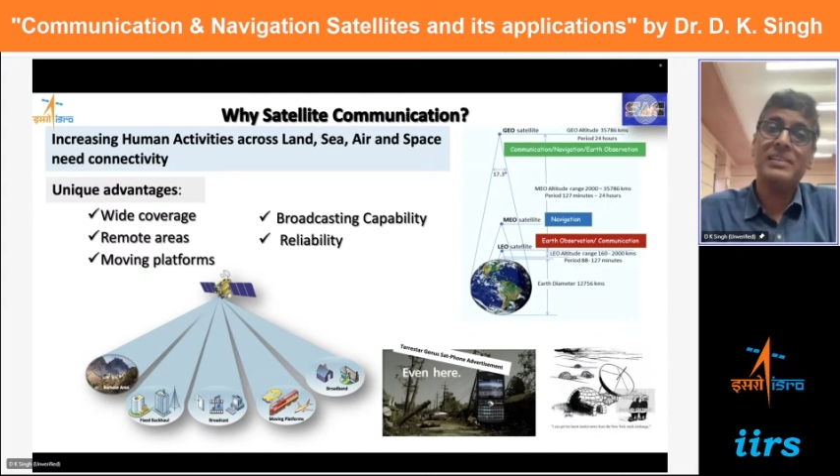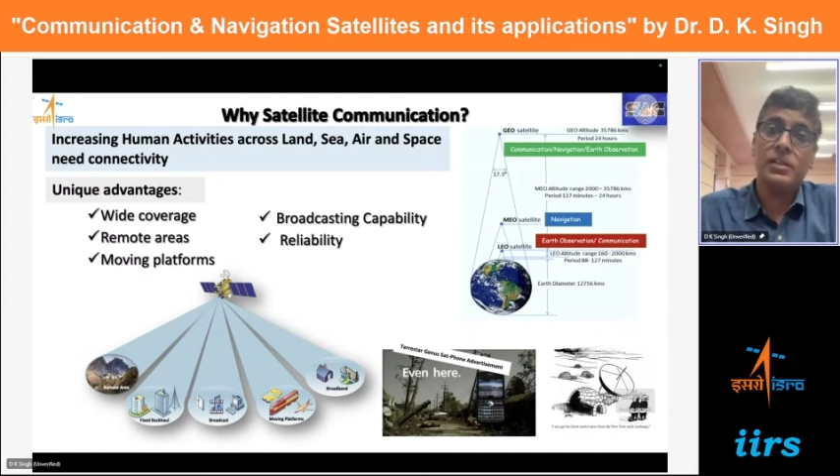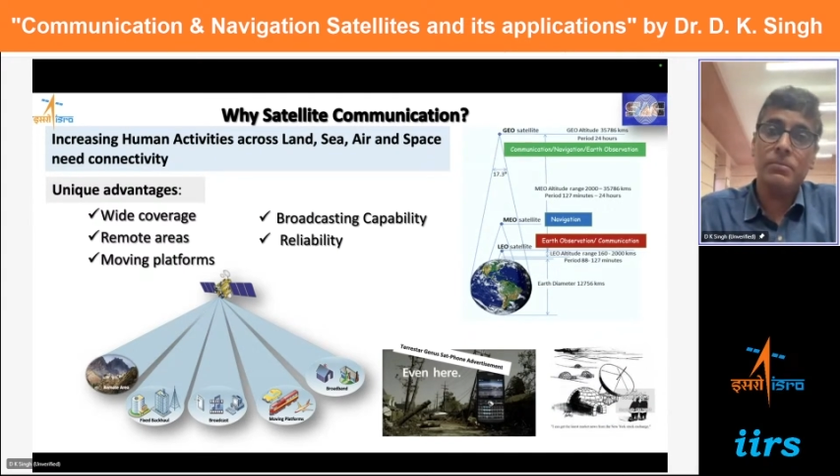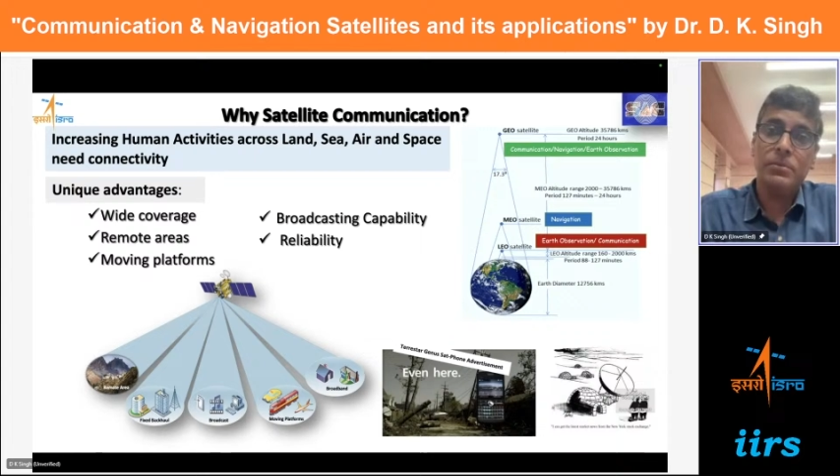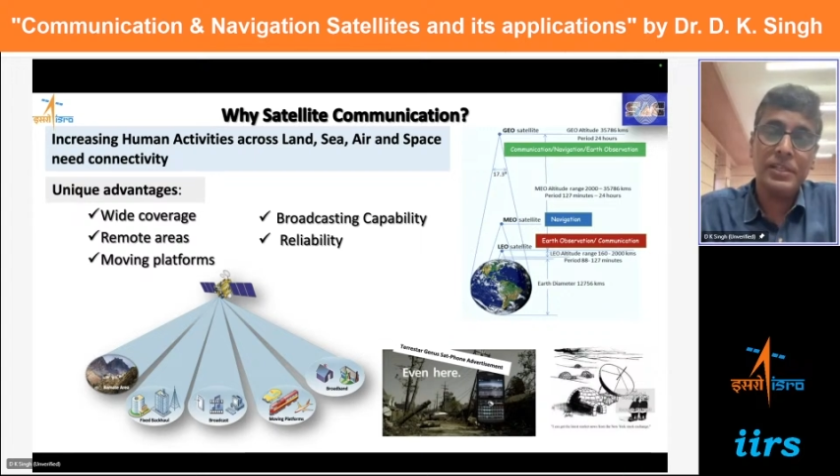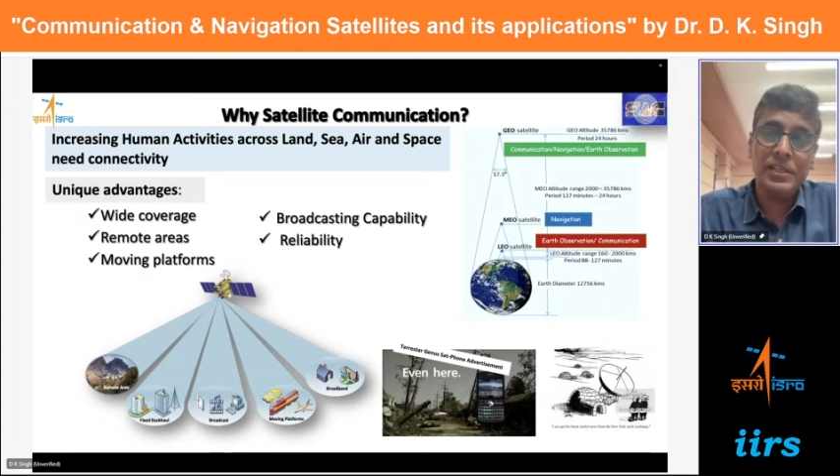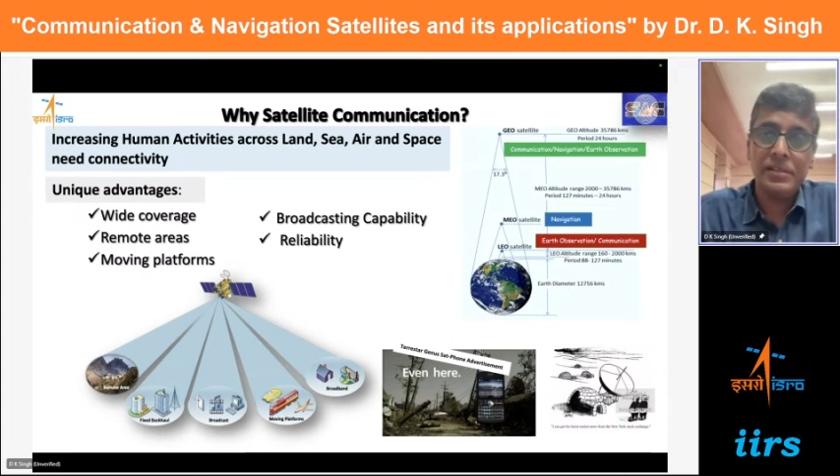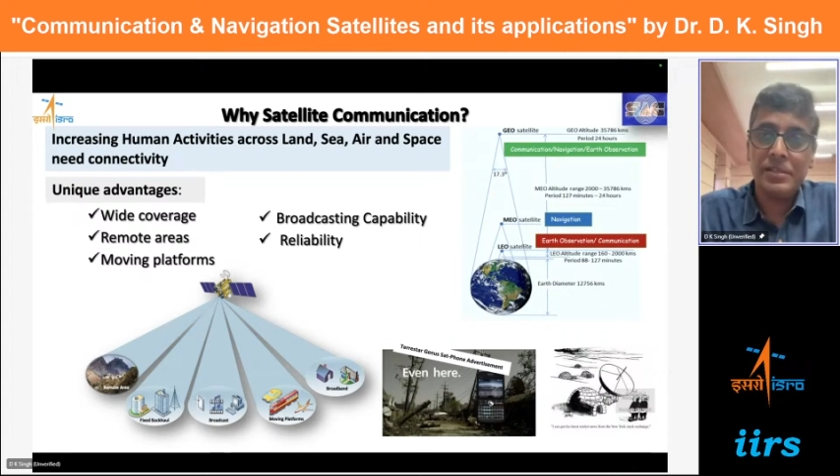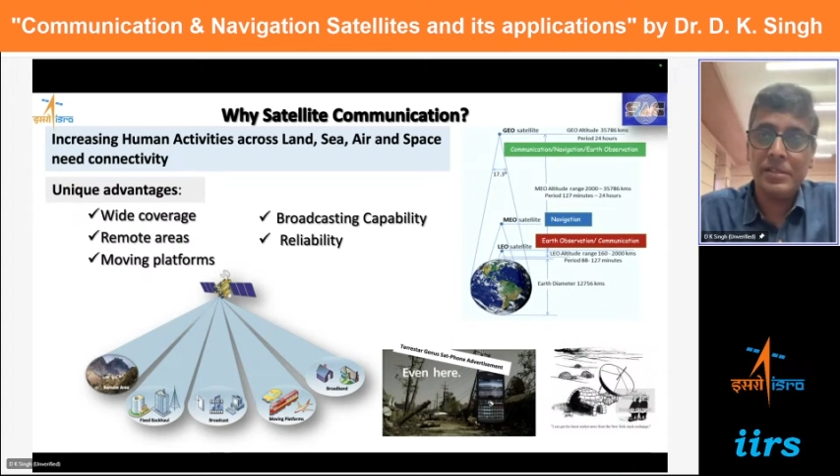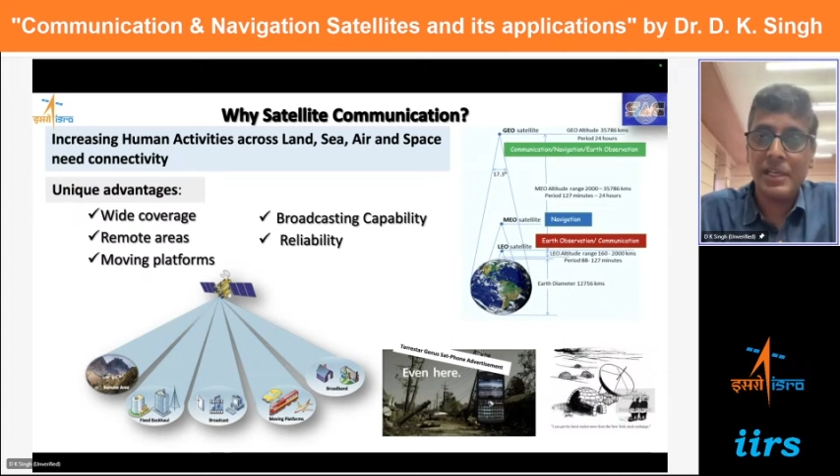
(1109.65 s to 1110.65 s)

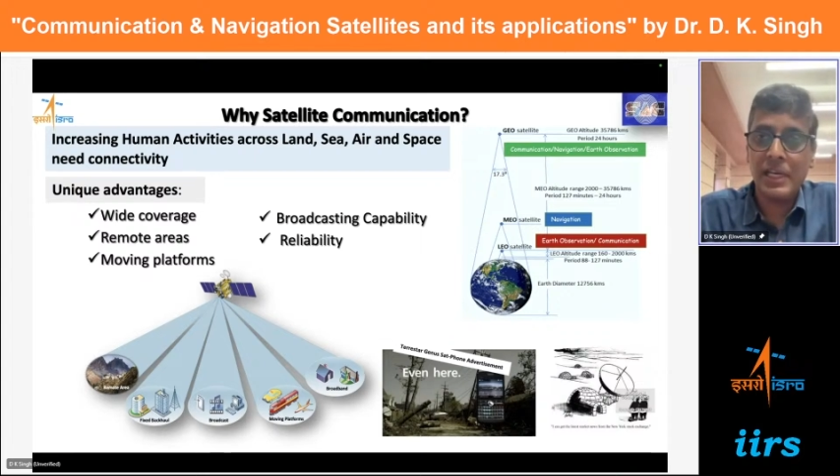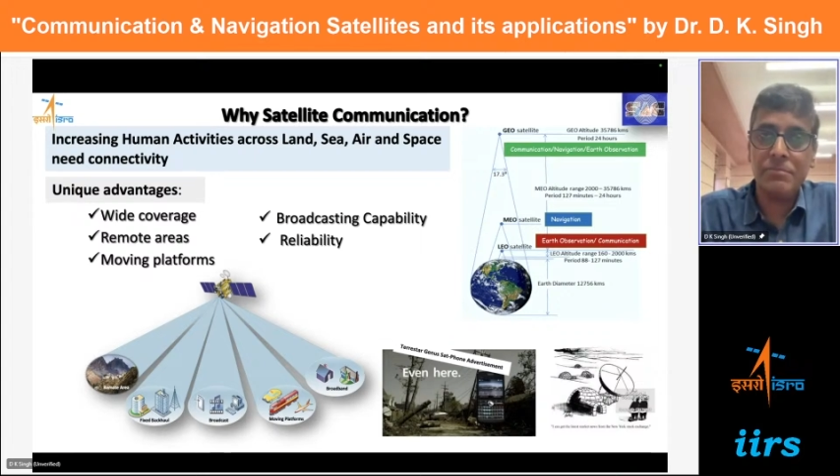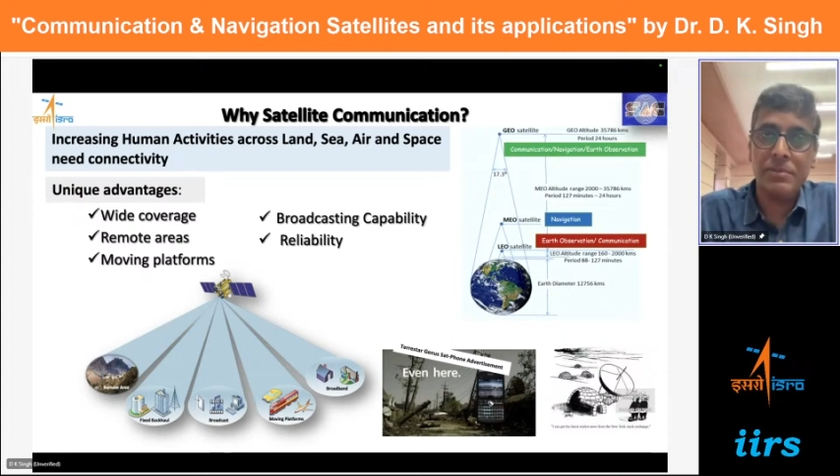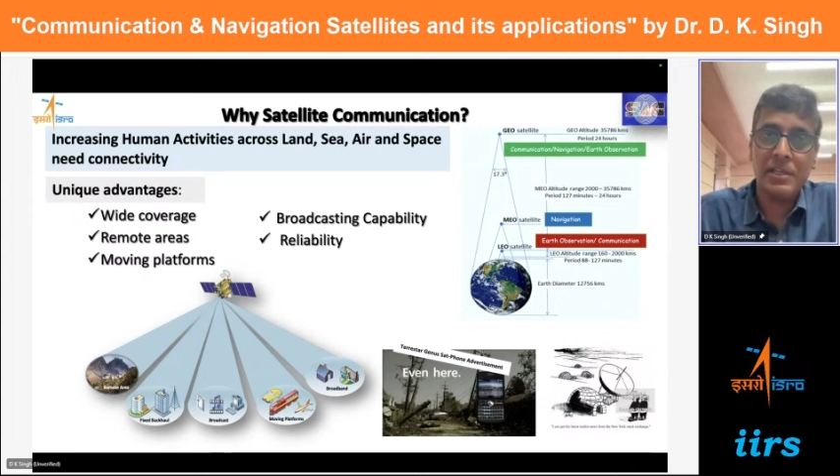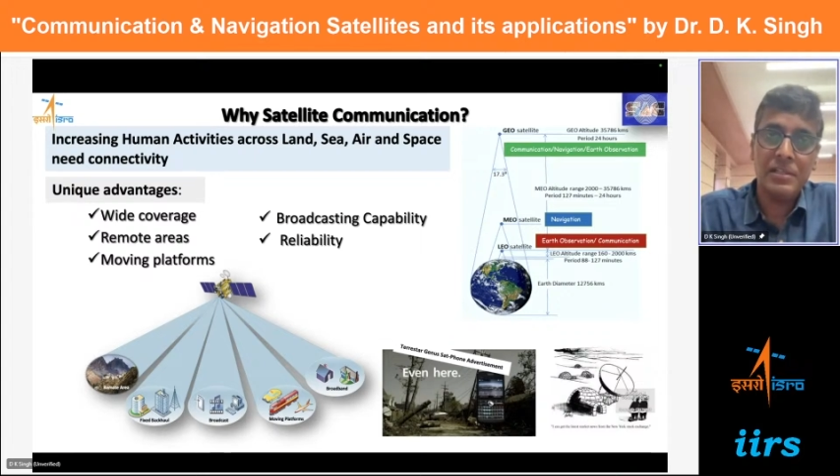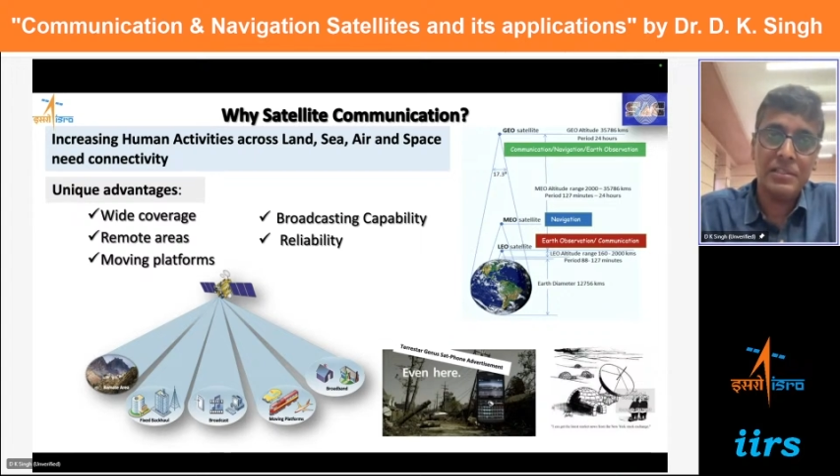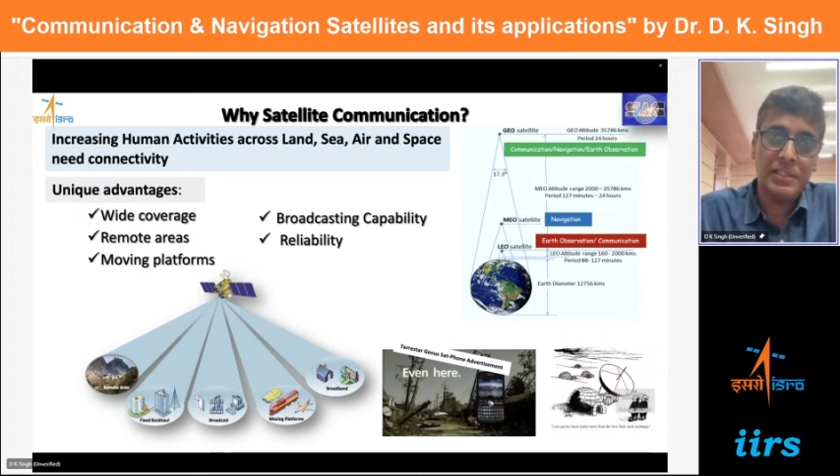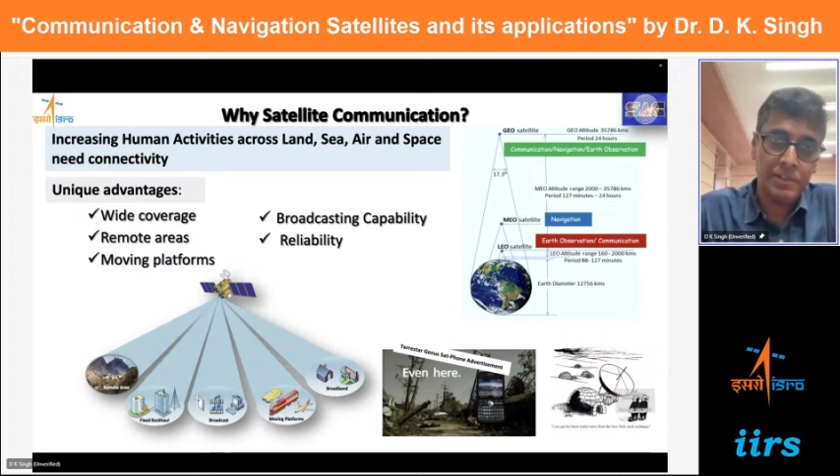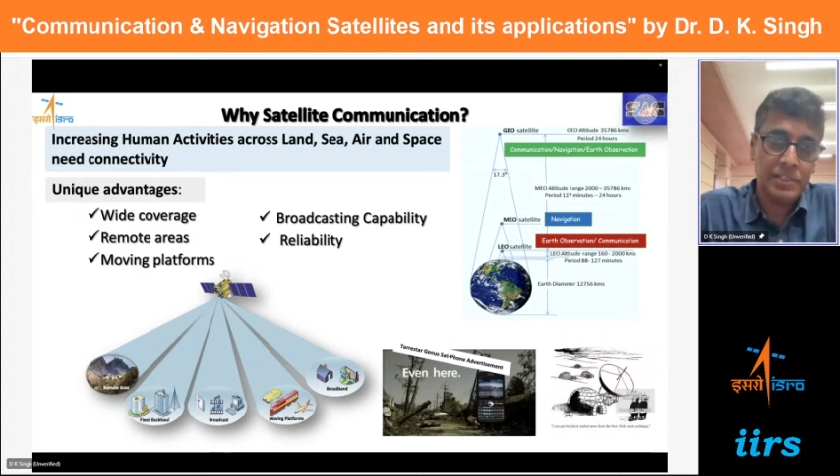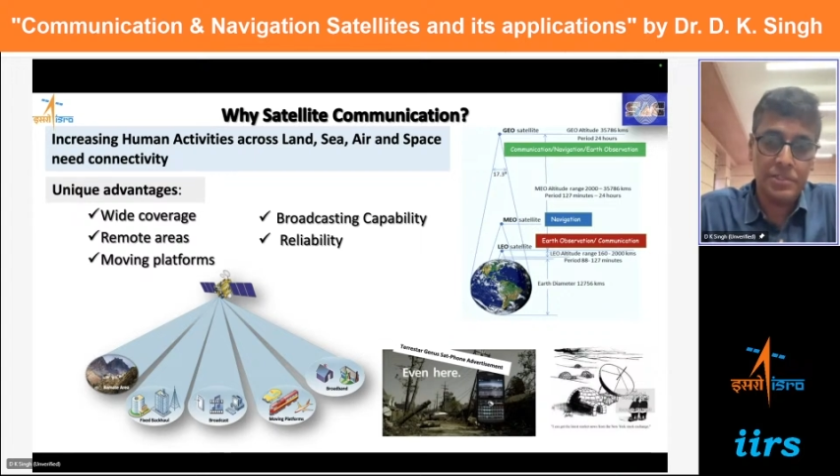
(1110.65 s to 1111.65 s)
communication as well as
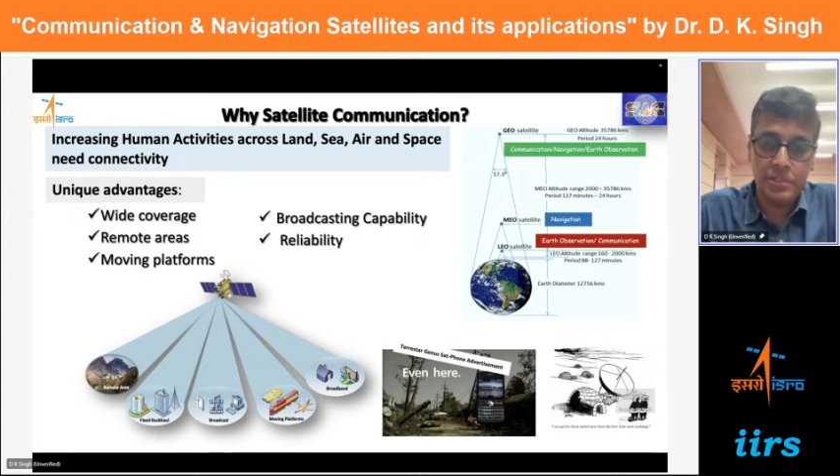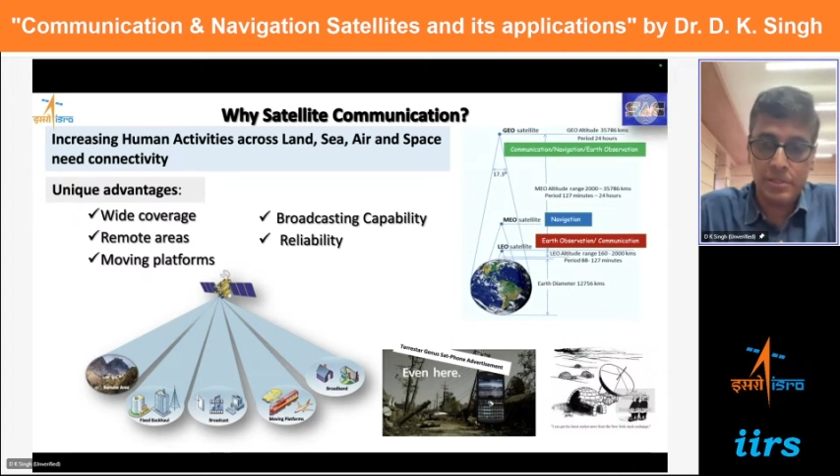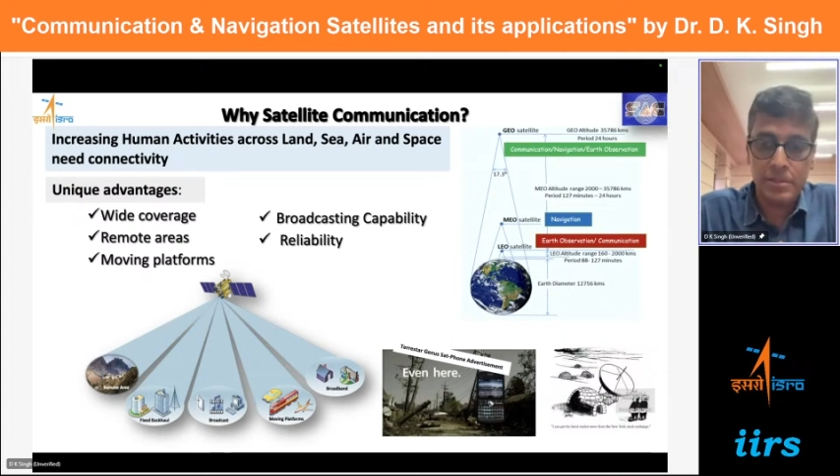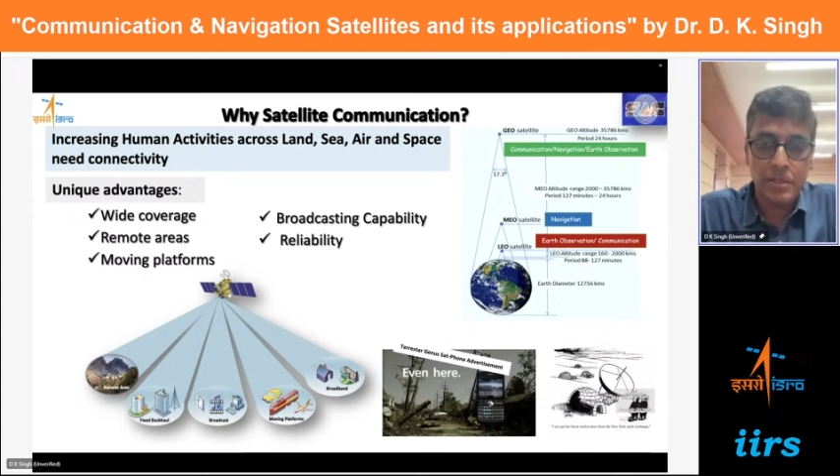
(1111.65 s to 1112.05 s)
navigation.